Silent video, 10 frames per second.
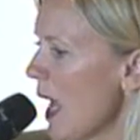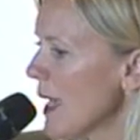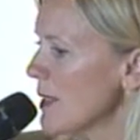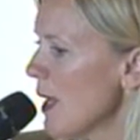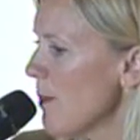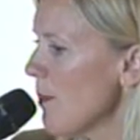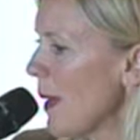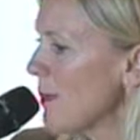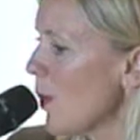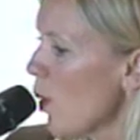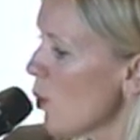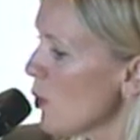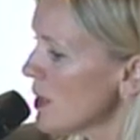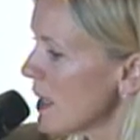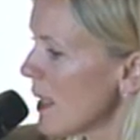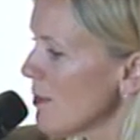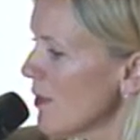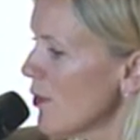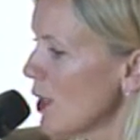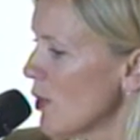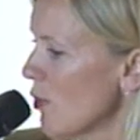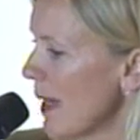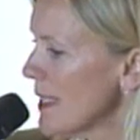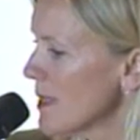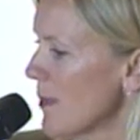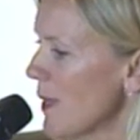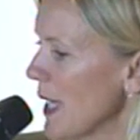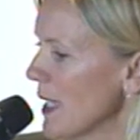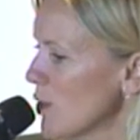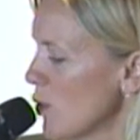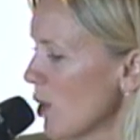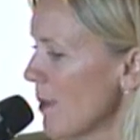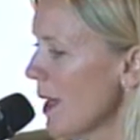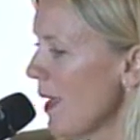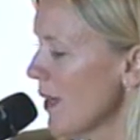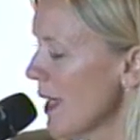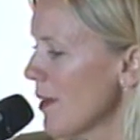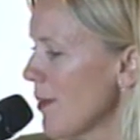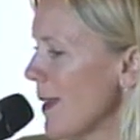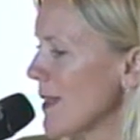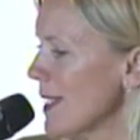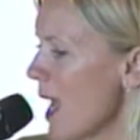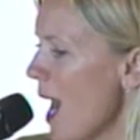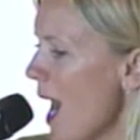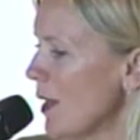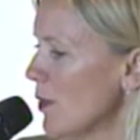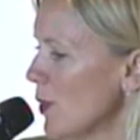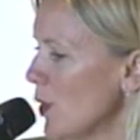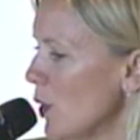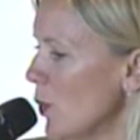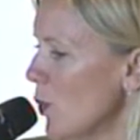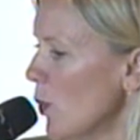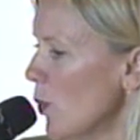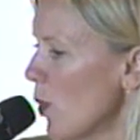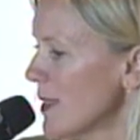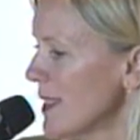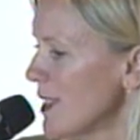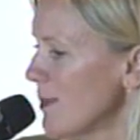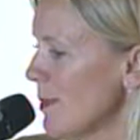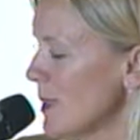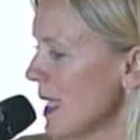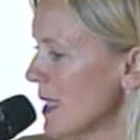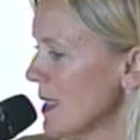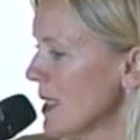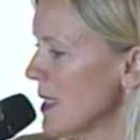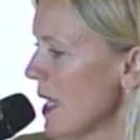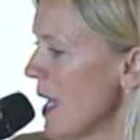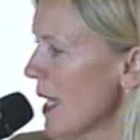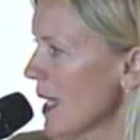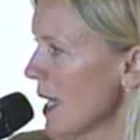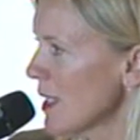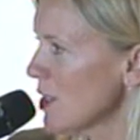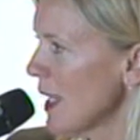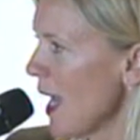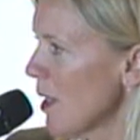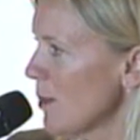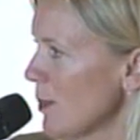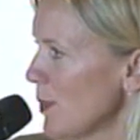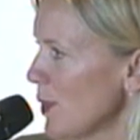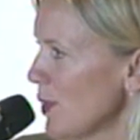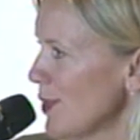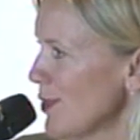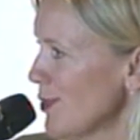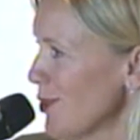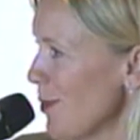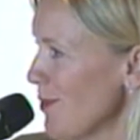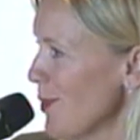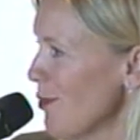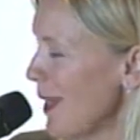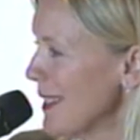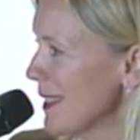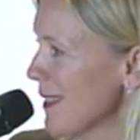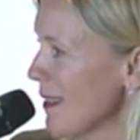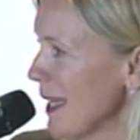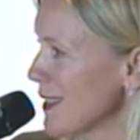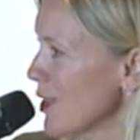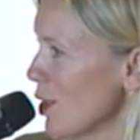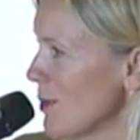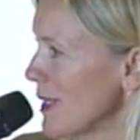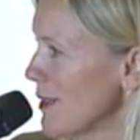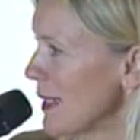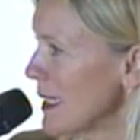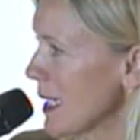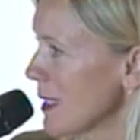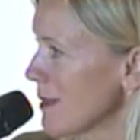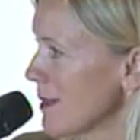and pausing before you write something and talk about and thinking about how you want it to be presented can actually help stop you writing the things that nobody's reading.